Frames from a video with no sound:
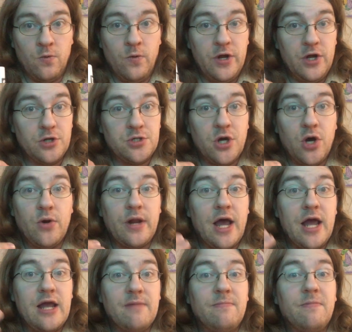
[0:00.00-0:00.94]
We are told,
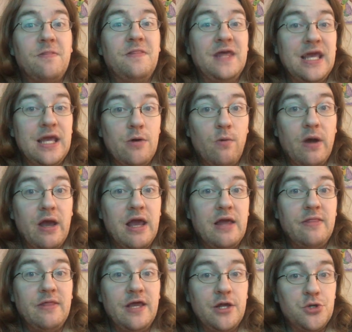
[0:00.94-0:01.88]
I am the
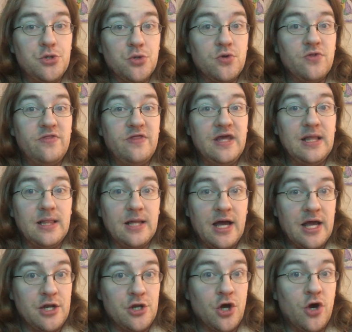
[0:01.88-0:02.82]
way, the truth, the
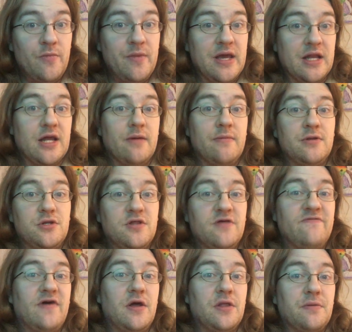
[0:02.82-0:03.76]
light. No man cometh to
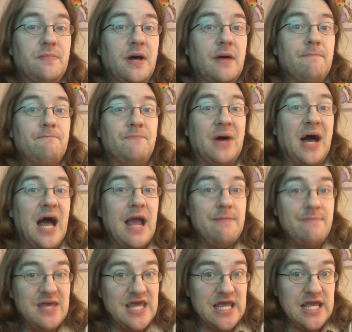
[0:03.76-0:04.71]
the Father but
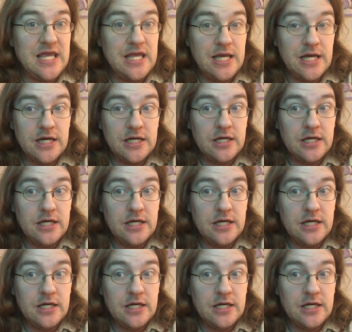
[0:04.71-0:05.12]
by me.